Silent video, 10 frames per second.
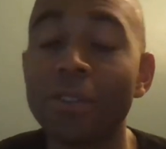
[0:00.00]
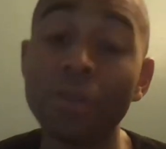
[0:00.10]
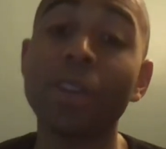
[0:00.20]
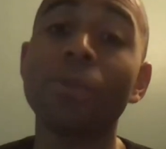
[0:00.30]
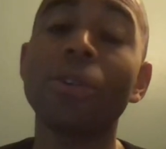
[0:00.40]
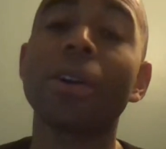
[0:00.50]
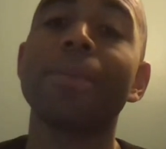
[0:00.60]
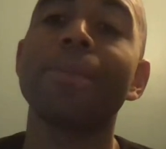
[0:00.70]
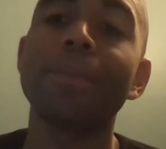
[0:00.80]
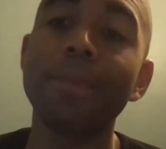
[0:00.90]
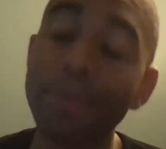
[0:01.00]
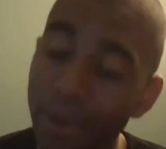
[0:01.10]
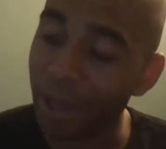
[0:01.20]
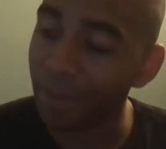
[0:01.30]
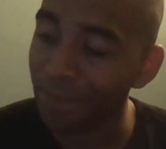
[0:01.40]
Still gonna take work,
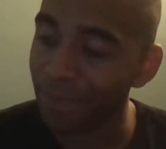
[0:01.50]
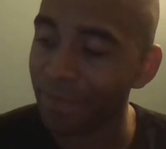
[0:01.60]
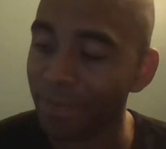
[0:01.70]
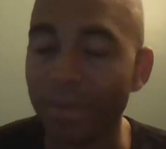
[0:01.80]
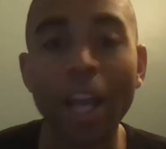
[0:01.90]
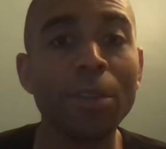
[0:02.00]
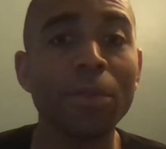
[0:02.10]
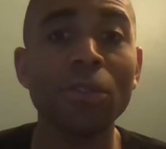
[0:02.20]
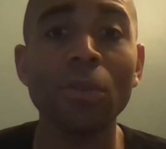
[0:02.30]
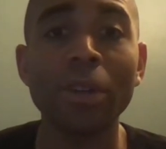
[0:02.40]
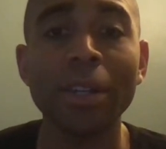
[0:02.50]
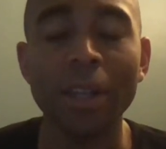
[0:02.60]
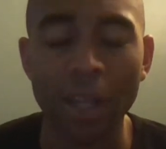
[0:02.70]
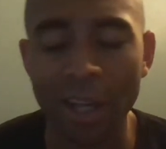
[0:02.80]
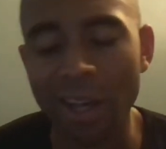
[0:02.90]
but hey, that's my story.
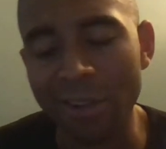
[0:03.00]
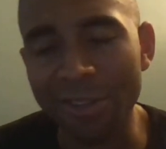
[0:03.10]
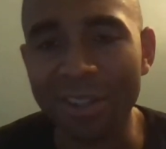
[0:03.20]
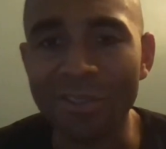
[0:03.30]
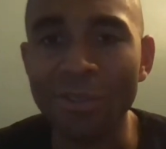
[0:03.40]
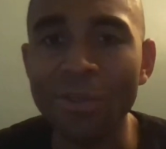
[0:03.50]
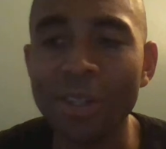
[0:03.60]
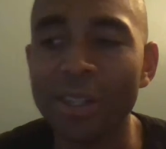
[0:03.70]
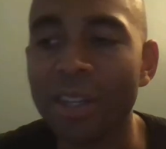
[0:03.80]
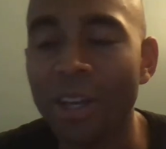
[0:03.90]
Sticking to it.